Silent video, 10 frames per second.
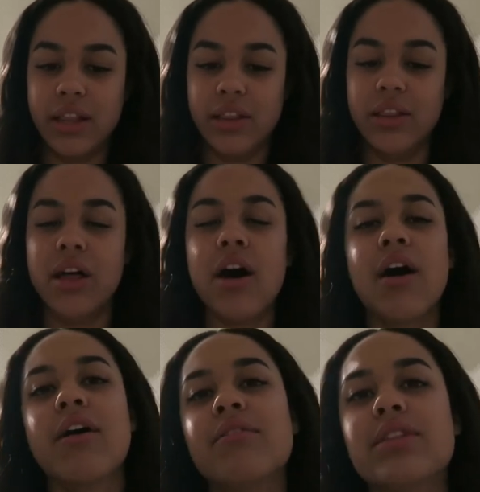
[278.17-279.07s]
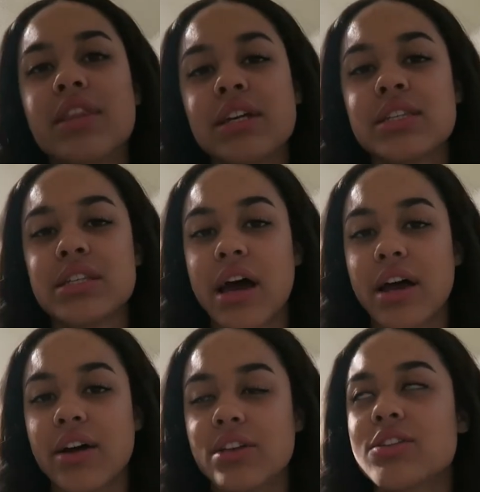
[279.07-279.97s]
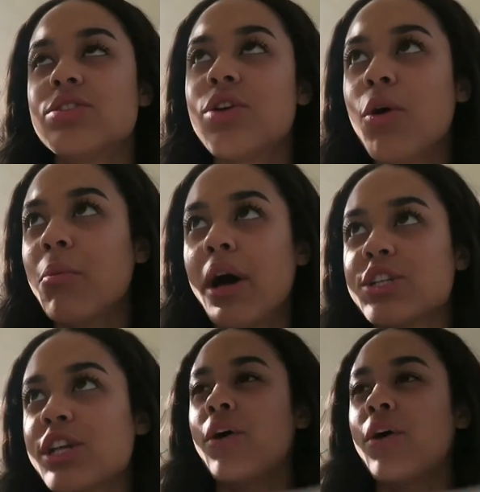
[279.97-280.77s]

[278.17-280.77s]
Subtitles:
I love this style so much.